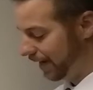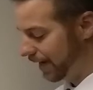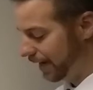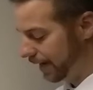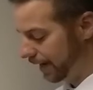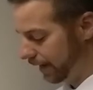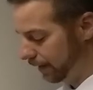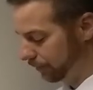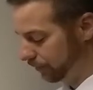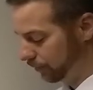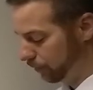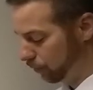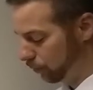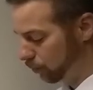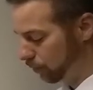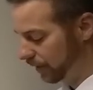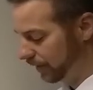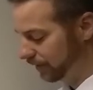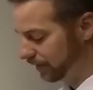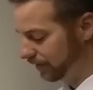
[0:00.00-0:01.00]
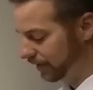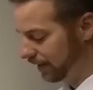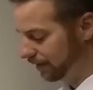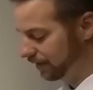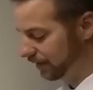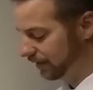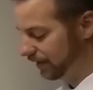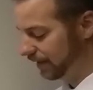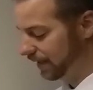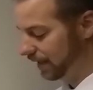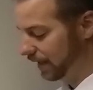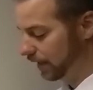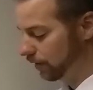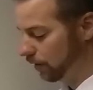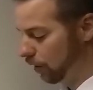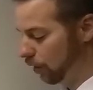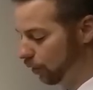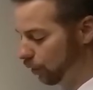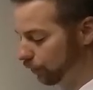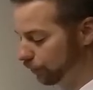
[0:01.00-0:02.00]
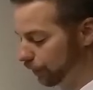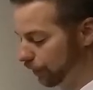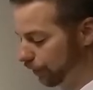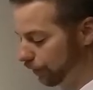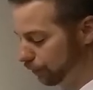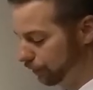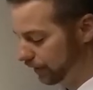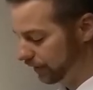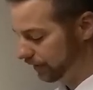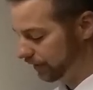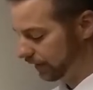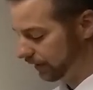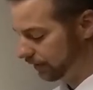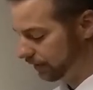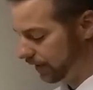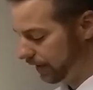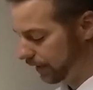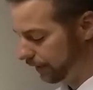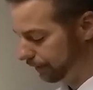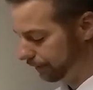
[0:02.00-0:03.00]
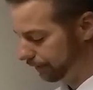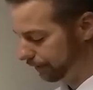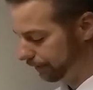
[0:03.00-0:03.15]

times 117 over 360,